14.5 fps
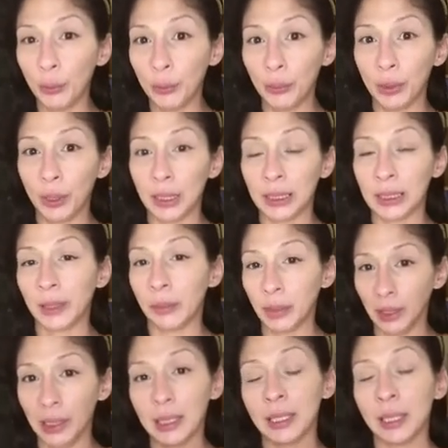It stimulates
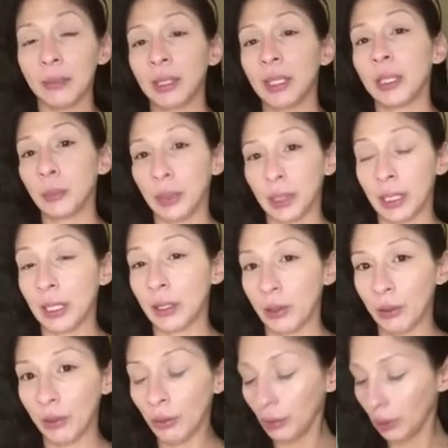something within you,